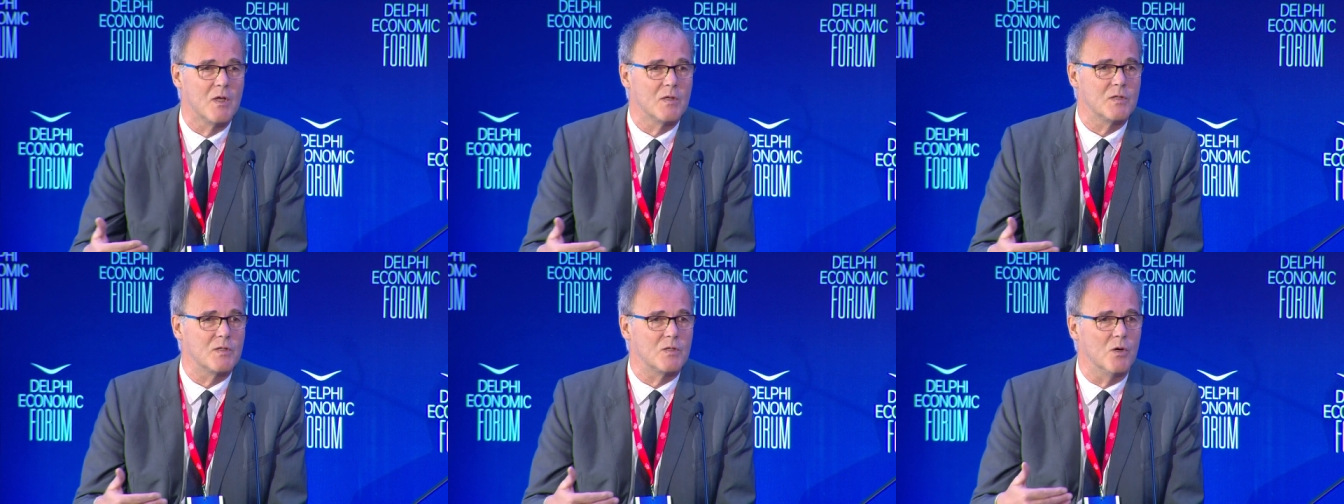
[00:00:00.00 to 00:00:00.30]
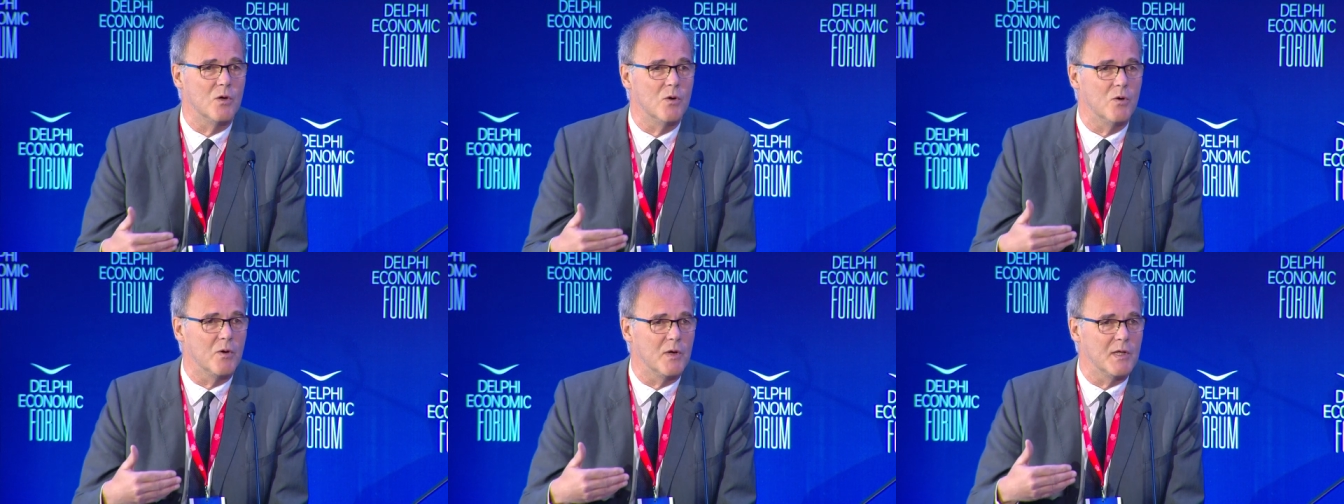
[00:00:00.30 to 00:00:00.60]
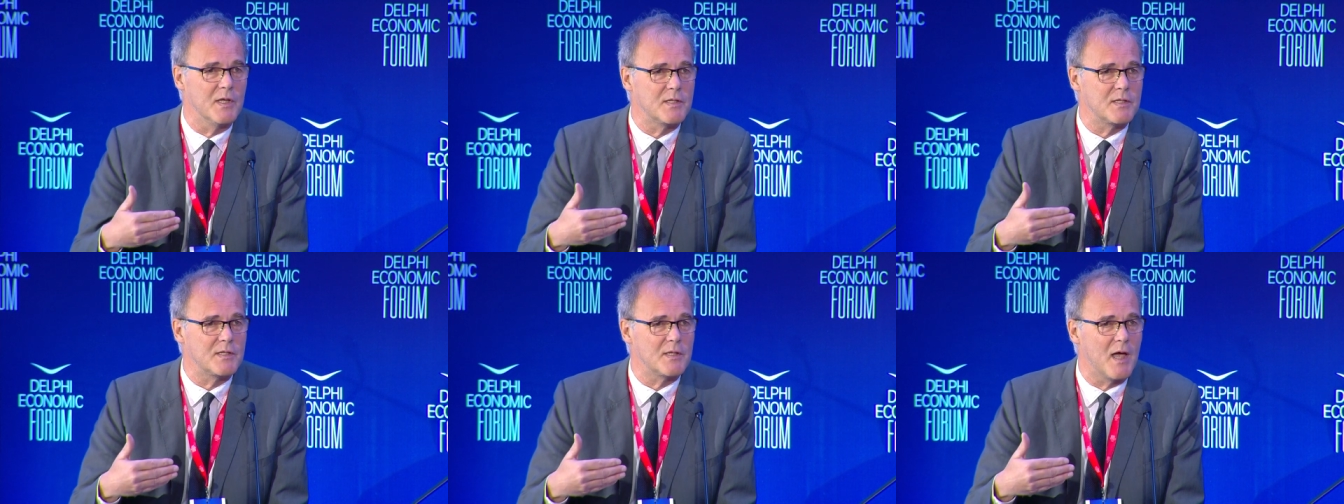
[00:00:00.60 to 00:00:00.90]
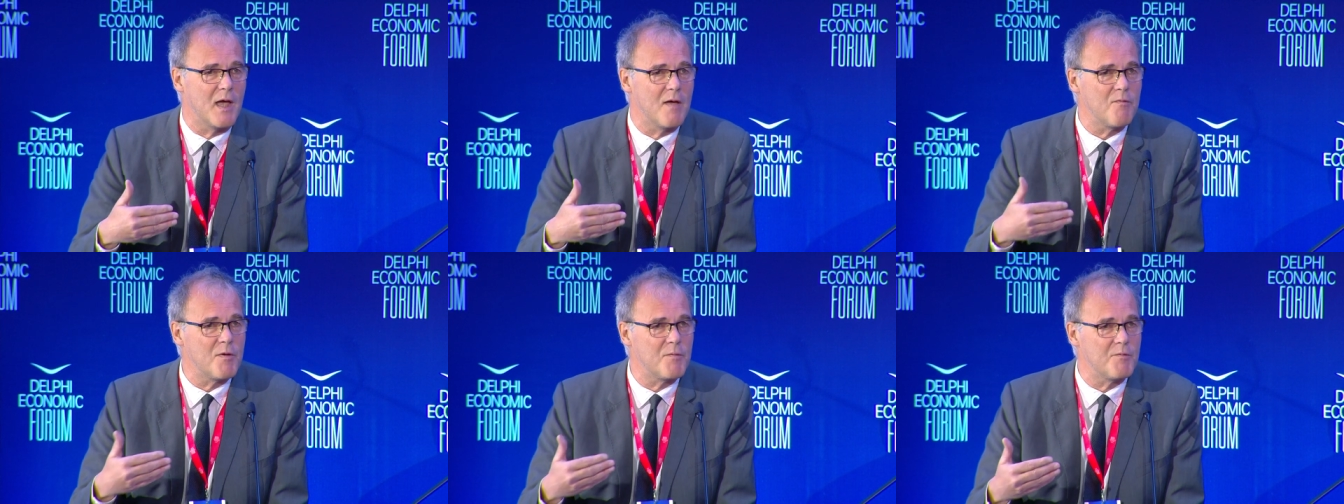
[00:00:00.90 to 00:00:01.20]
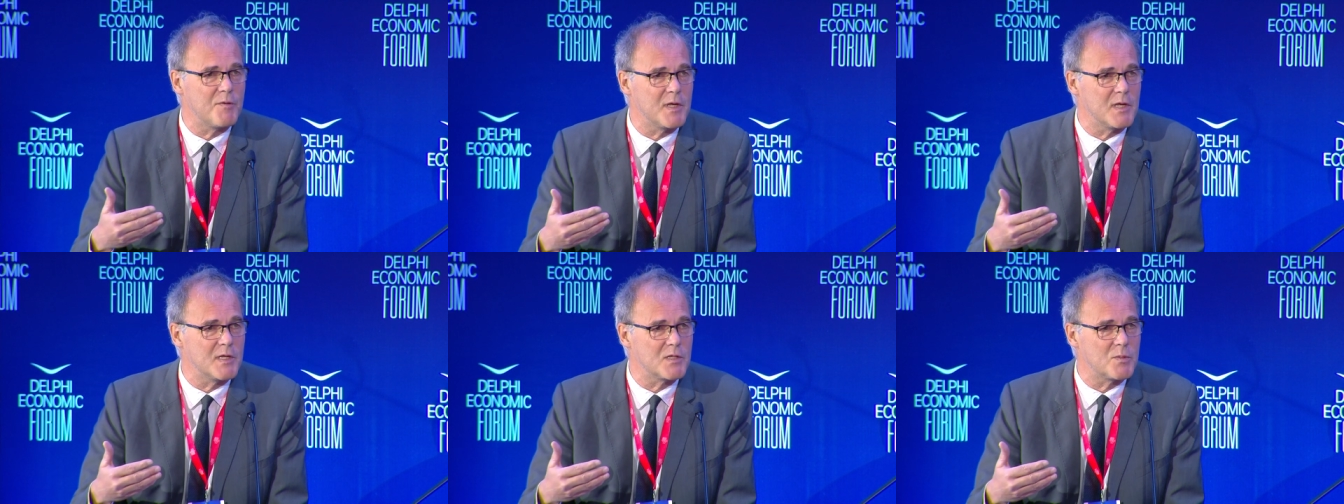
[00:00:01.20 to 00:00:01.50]
So it's,
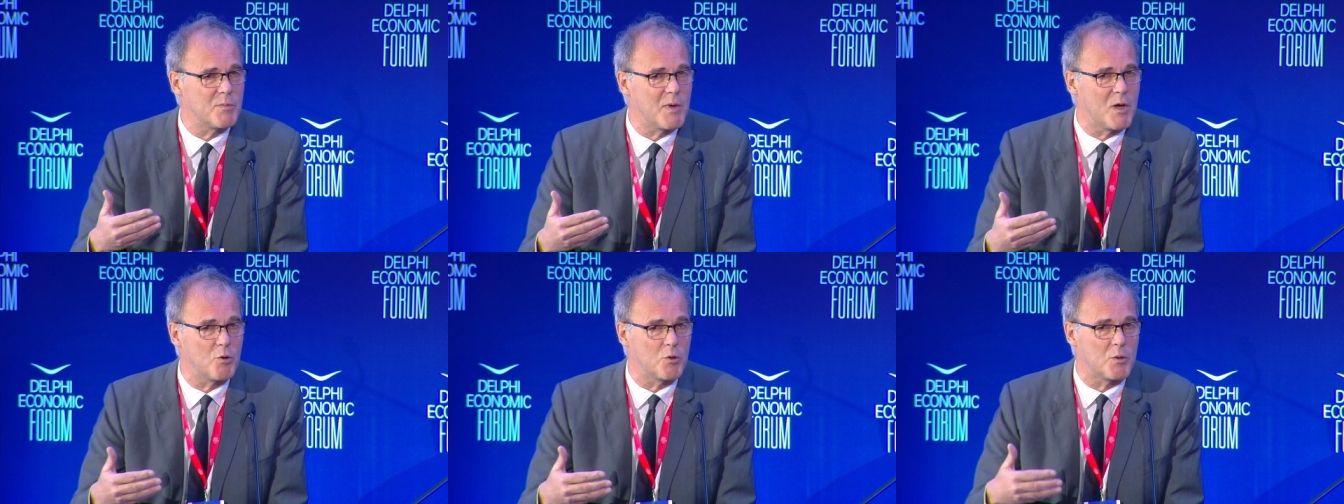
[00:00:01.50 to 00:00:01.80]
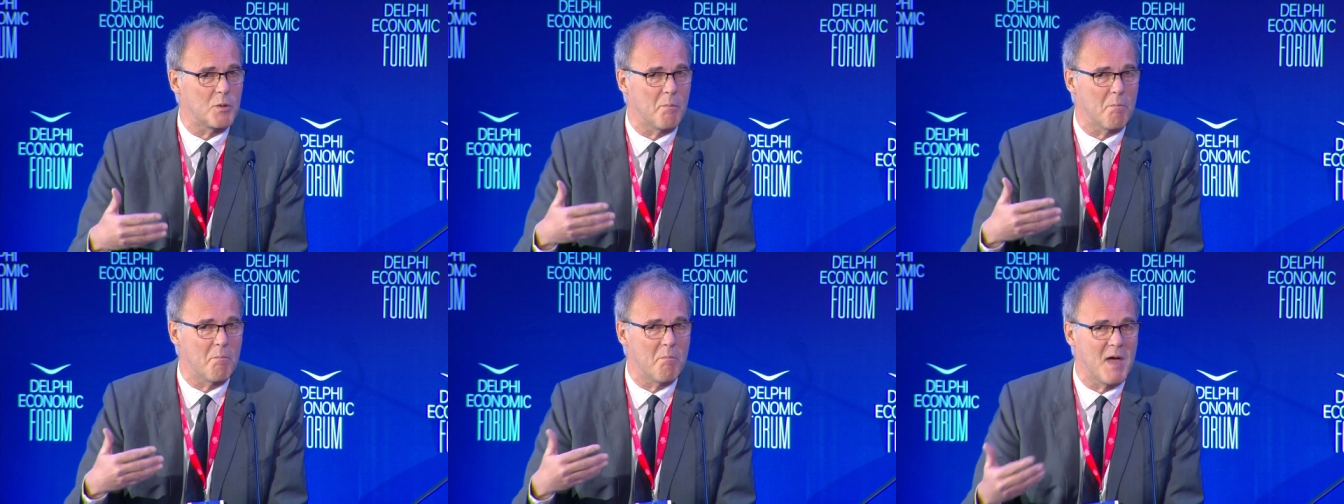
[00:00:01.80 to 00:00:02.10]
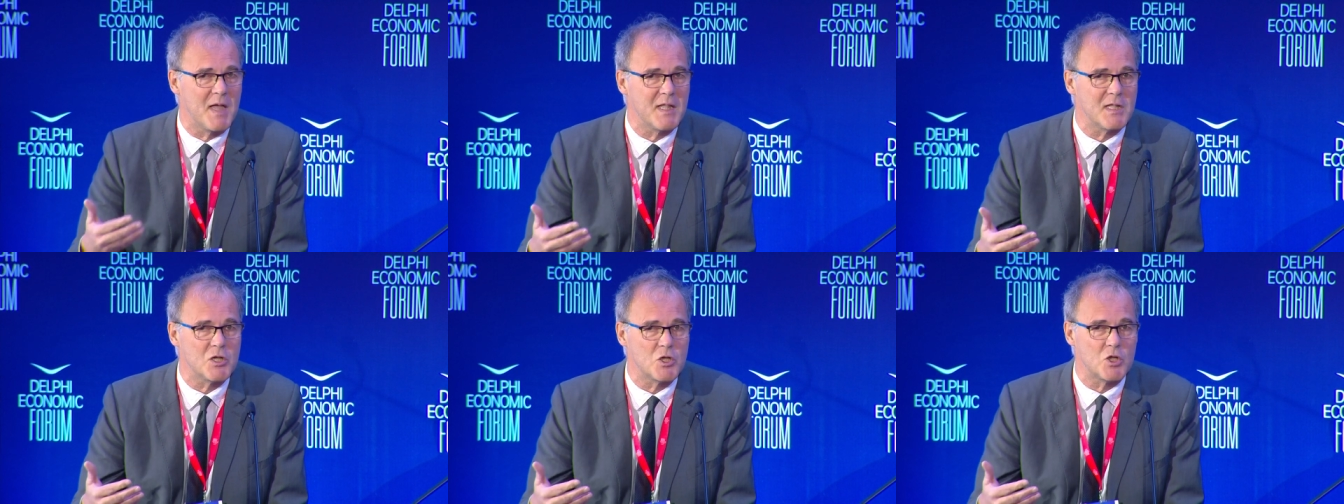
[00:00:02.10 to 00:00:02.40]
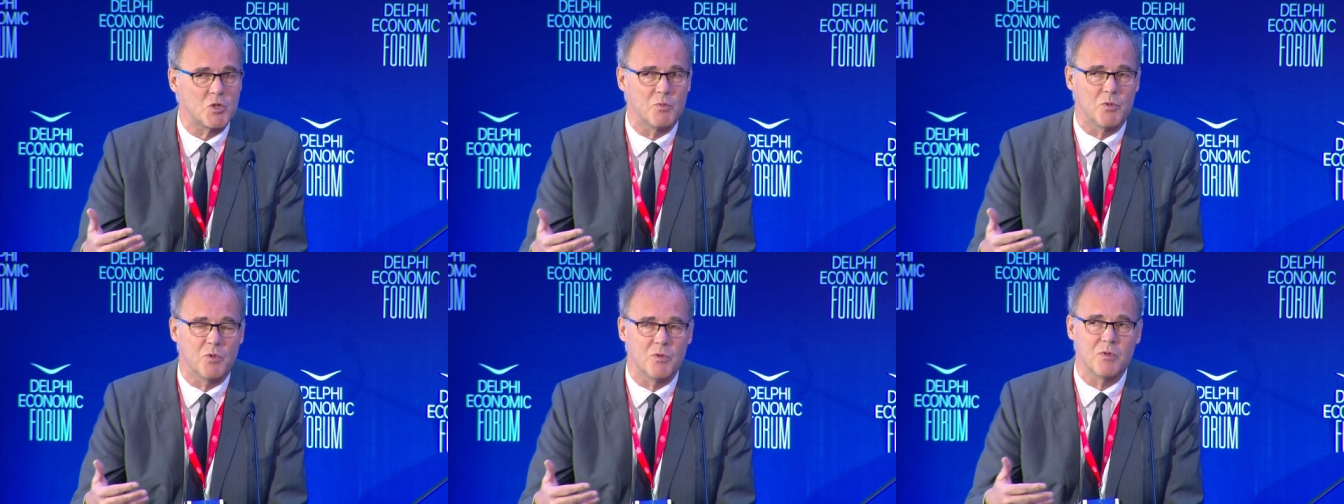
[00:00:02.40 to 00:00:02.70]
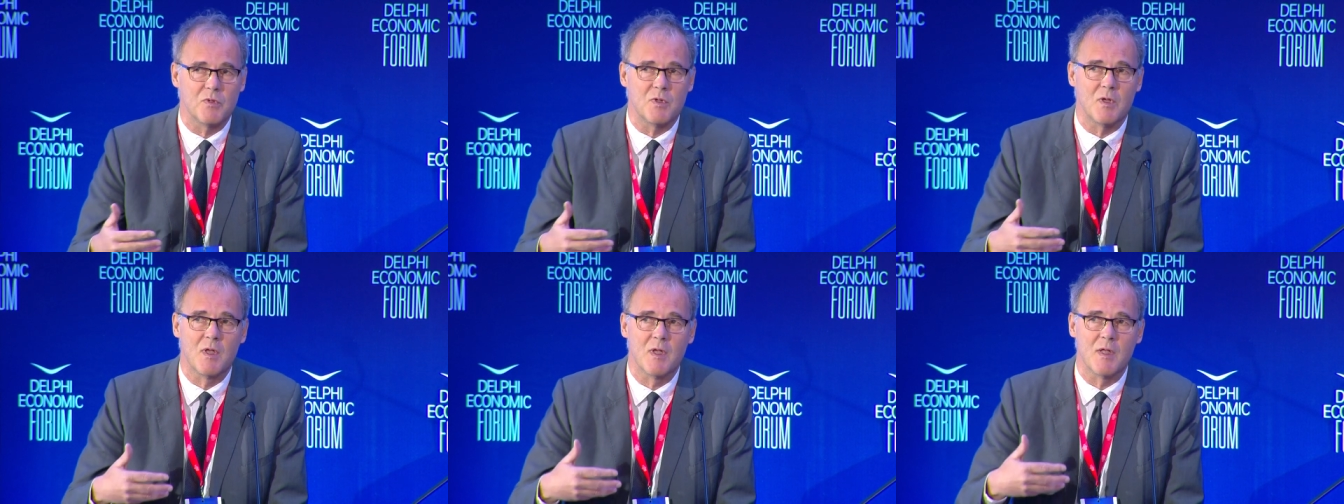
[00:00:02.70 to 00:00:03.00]
everything is about
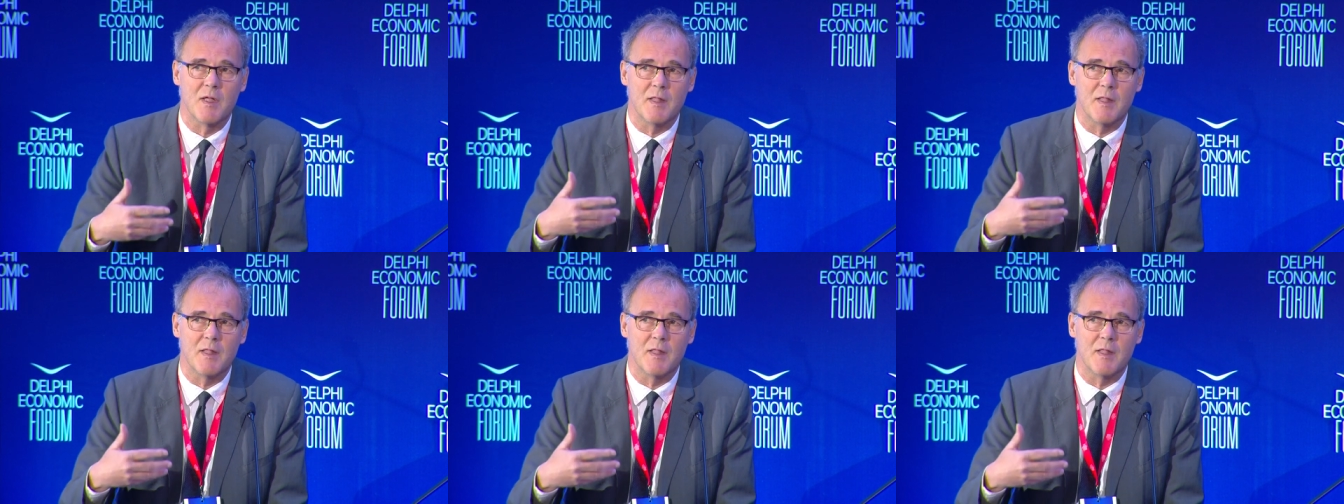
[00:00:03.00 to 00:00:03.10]
management,